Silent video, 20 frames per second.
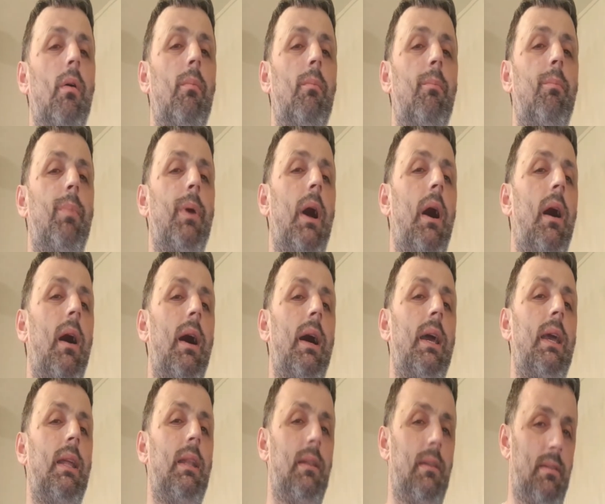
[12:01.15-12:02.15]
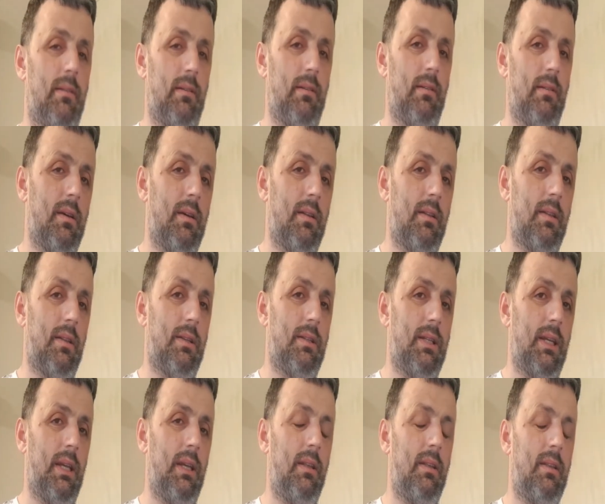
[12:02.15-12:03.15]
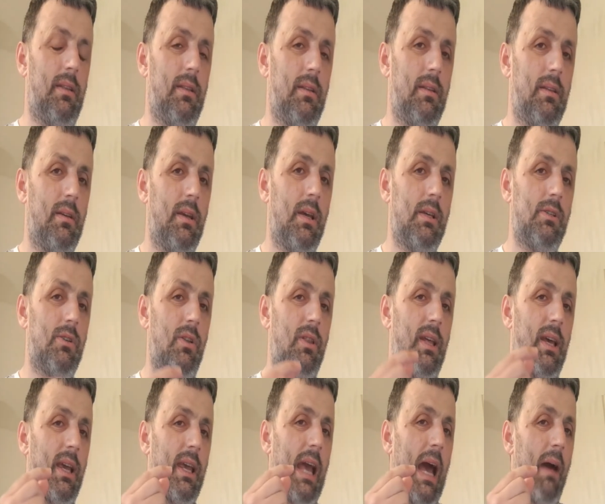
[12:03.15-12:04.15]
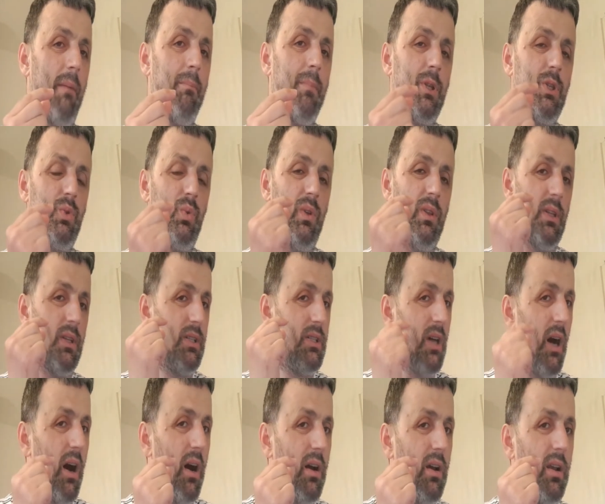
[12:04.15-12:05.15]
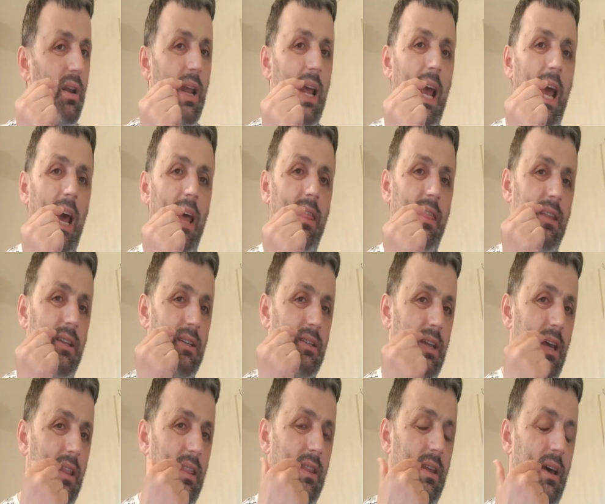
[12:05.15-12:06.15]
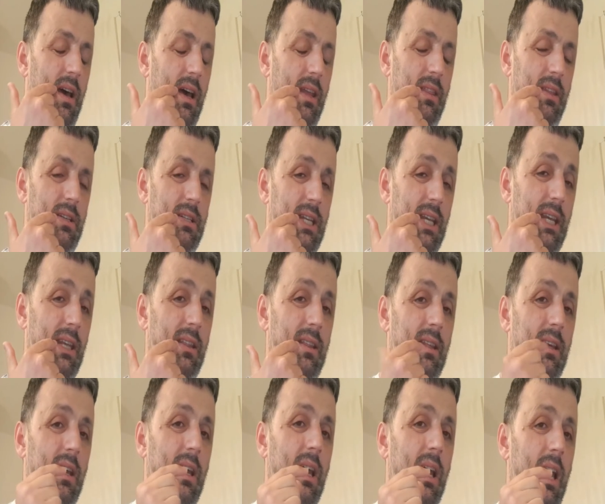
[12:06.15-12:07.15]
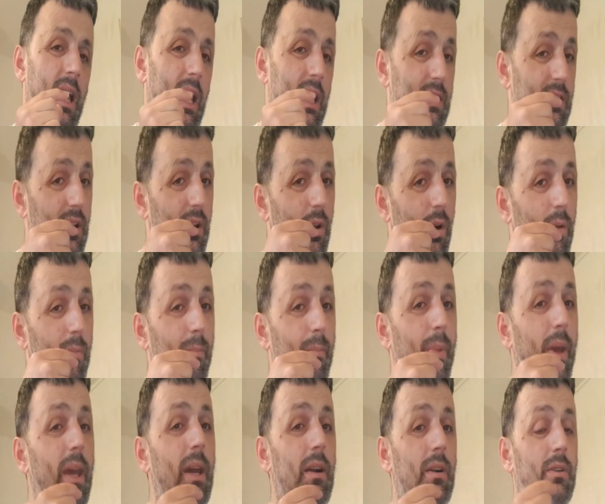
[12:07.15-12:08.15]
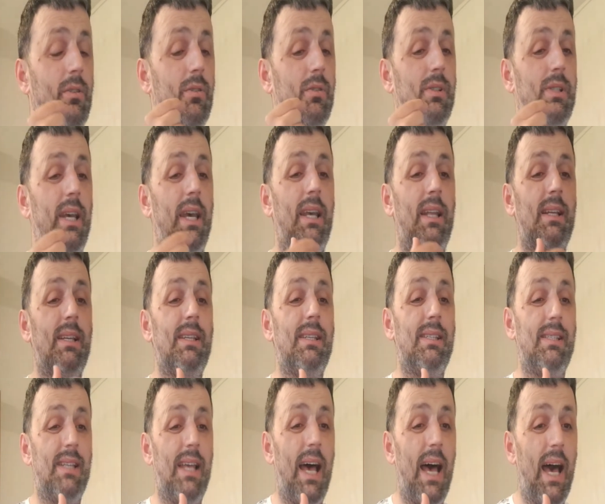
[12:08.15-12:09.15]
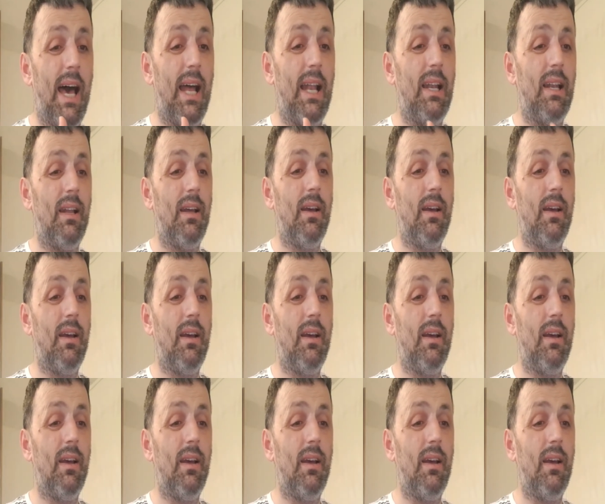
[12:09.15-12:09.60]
behind the teeth, so the gap between the tongue and the teeth is a lot bigger to say zal,